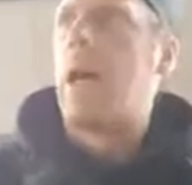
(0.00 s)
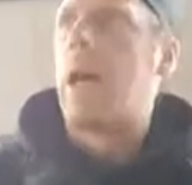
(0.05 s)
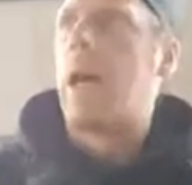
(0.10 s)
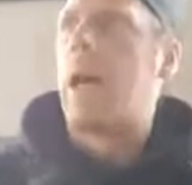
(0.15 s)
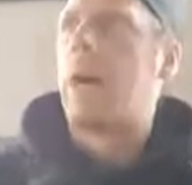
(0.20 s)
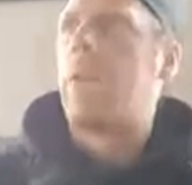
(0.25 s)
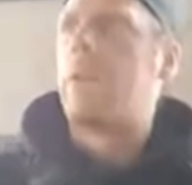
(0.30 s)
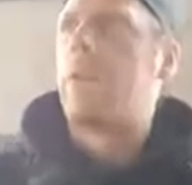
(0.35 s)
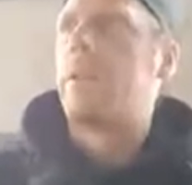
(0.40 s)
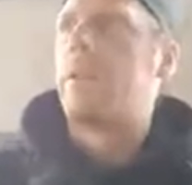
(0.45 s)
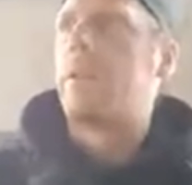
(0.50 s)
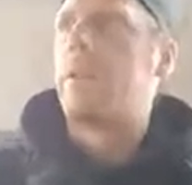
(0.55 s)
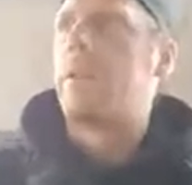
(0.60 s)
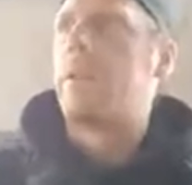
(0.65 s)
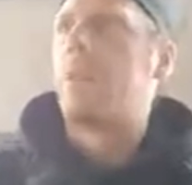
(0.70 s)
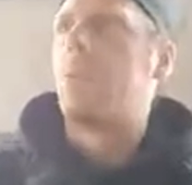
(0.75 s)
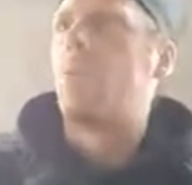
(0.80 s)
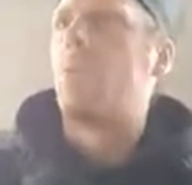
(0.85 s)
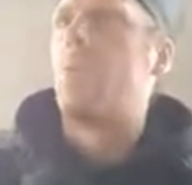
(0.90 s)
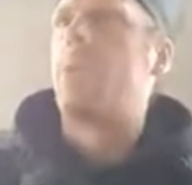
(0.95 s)
I
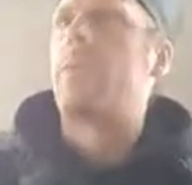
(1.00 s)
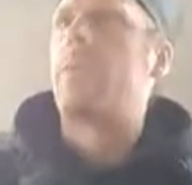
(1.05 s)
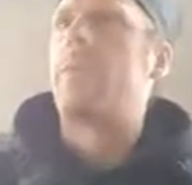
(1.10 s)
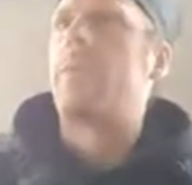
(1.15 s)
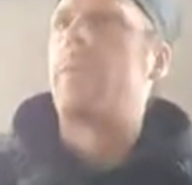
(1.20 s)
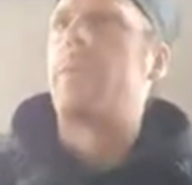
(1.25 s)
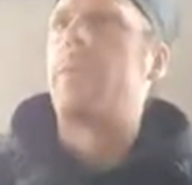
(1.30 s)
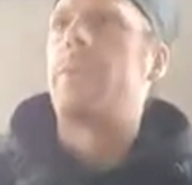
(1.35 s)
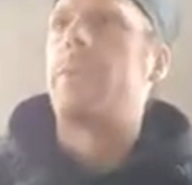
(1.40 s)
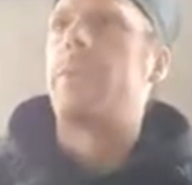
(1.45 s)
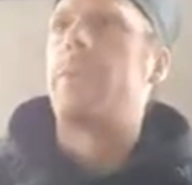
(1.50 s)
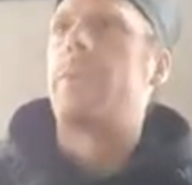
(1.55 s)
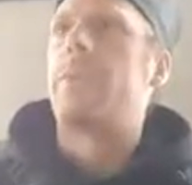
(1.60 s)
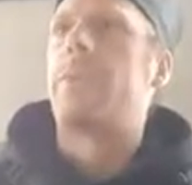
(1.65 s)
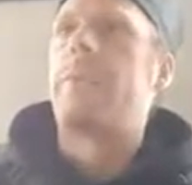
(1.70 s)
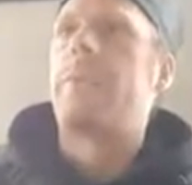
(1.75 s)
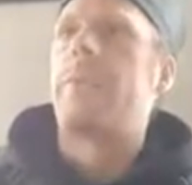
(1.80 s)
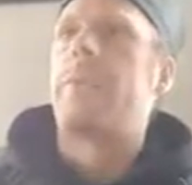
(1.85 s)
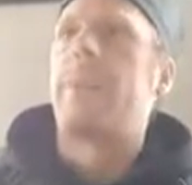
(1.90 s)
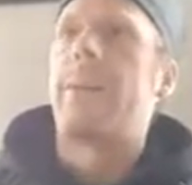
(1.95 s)
recently watched a
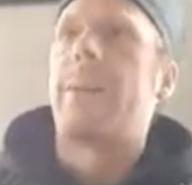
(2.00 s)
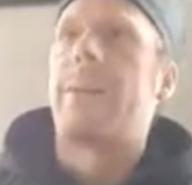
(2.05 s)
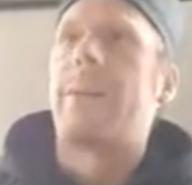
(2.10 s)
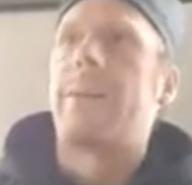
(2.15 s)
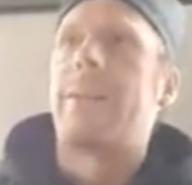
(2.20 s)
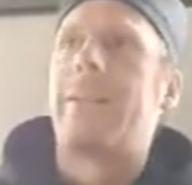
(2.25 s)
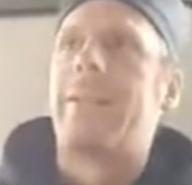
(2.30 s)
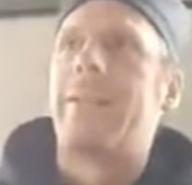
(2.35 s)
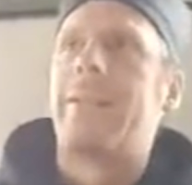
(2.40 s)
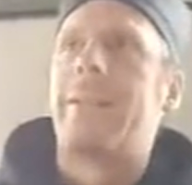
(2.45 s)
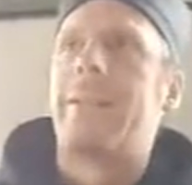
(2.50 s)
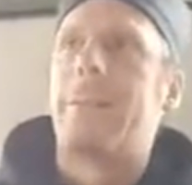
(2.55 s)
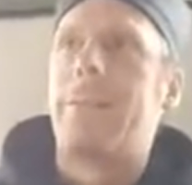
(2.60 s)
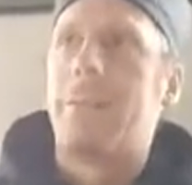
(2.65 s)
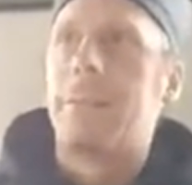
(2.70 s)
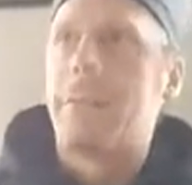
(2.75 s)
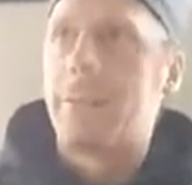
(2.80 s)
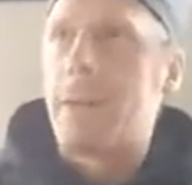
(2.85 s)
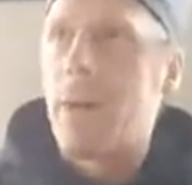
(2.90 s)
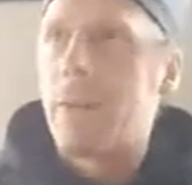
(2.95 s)
video where
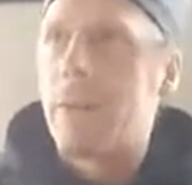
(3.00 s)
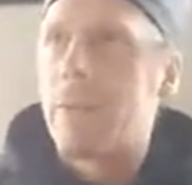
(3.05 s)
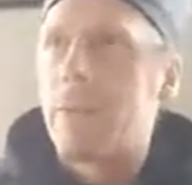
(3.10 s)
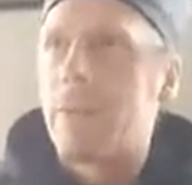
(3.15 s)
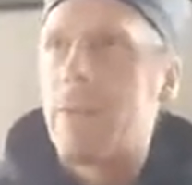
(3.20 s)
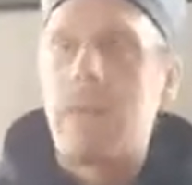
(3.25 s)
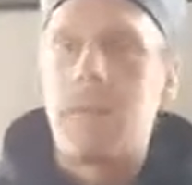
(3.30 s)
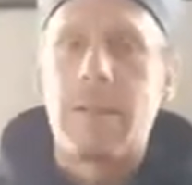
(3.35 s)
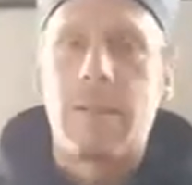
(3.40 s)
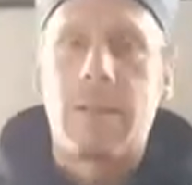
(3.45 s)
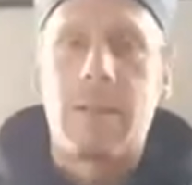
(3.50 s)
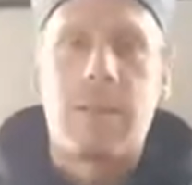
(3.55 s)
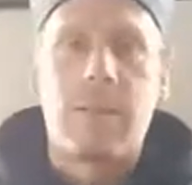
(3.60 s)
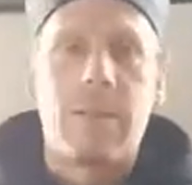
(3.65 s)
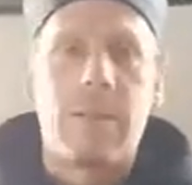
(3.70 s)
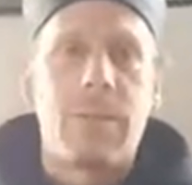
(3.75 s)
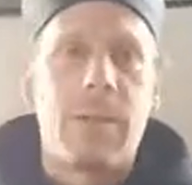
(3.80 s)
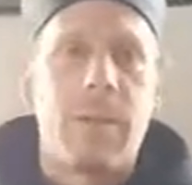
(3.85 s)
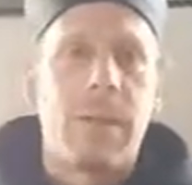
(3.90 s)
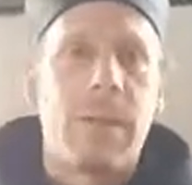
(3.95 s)
a Daoist
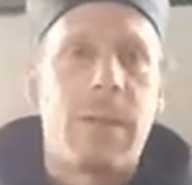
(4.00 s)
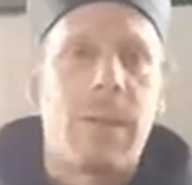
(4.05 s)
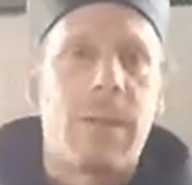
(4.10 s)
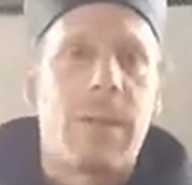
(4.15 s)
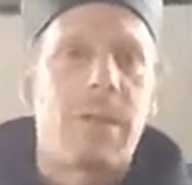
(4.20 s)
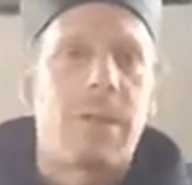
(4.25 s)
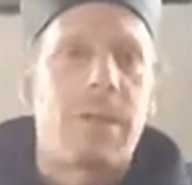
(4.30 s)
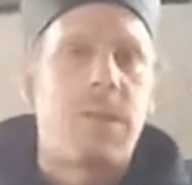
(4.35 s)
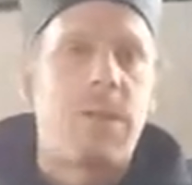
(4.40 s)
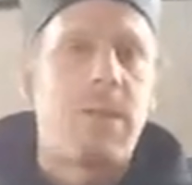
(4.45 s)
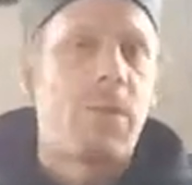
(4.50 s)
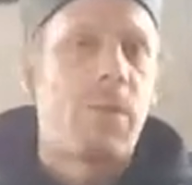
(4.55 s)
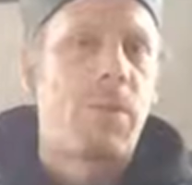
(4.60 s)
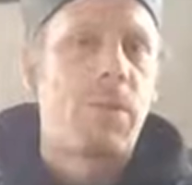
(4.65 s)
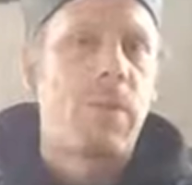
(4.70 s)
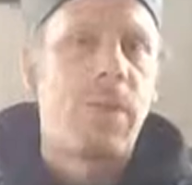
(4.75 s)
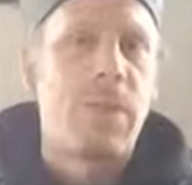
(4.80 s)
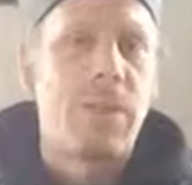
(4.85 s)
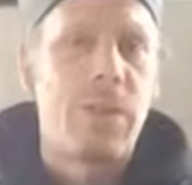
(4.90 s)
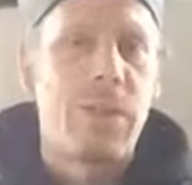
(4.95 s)
master, I guess from
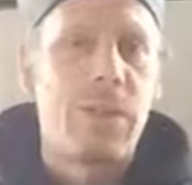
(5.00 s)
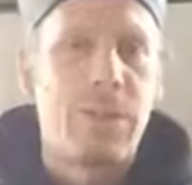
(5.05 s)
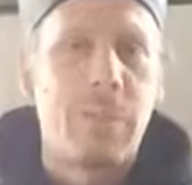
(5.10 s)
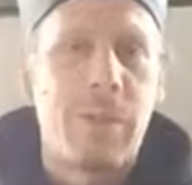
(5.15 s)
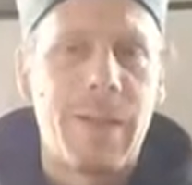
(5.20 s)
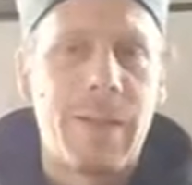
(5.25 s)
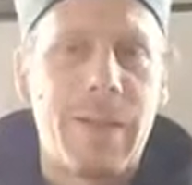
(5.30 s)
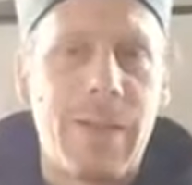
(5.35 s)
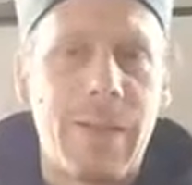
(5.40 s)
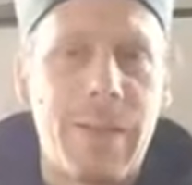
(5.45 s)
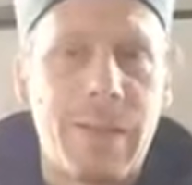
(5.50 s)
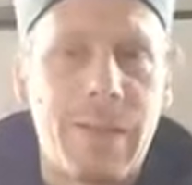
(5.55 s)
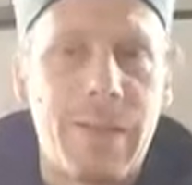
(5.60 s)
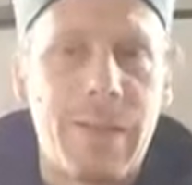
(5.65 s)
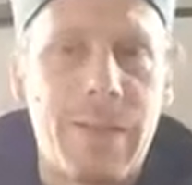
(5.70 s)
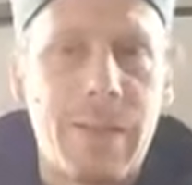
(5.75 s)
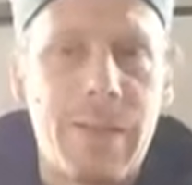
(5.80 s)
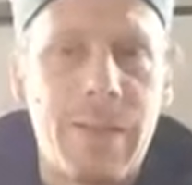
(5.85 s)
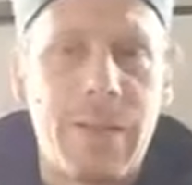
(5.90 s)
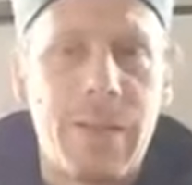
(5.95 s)
Beijing by the
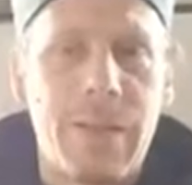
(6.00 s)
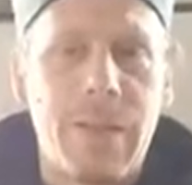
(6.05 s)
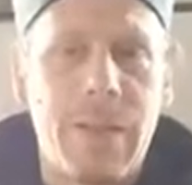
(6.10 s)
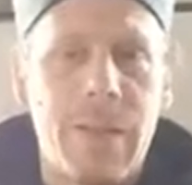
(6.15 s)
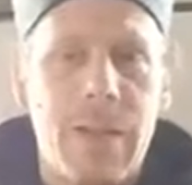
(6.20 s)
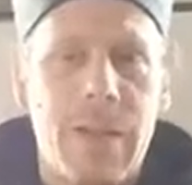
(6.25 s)
accent, yeah,